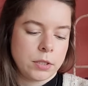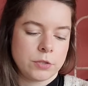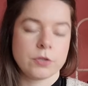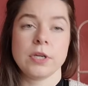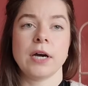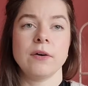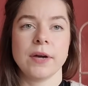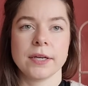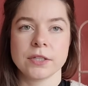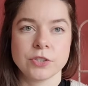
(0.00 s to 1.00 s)
So now
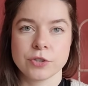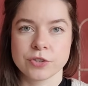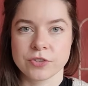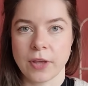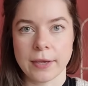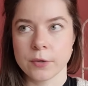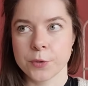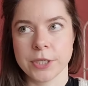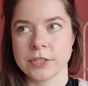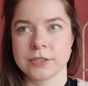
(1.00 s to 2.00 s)
I can just
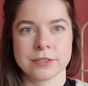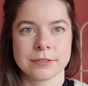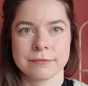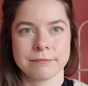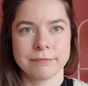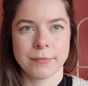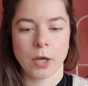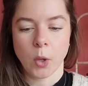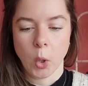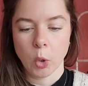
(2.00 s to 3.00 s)
increase a
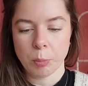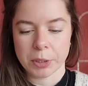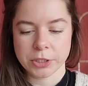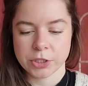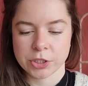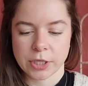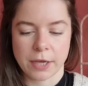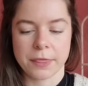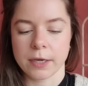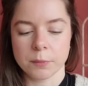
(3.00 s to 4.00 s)
whole bunch. I
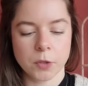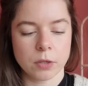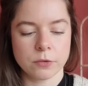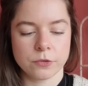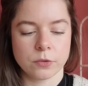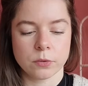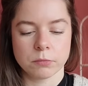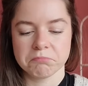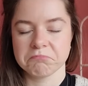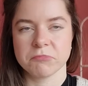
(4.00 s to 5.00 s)
think I'm going to
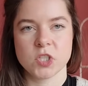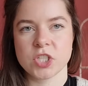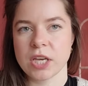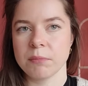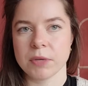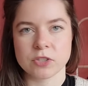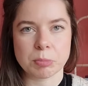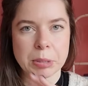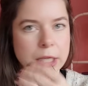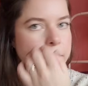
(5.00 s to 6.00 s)
do the same as the
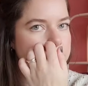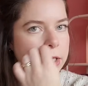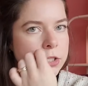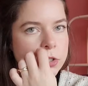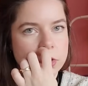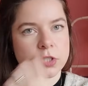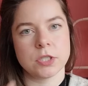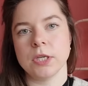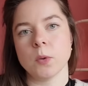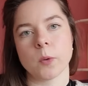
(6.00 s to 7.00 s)
pattern and just
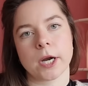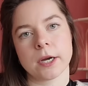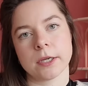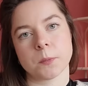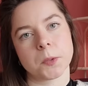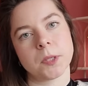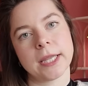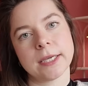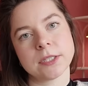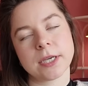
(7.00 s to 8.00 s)
see where it will
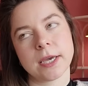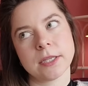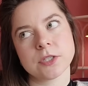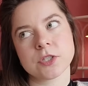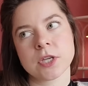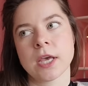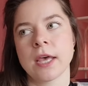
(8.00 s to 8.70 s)
ends.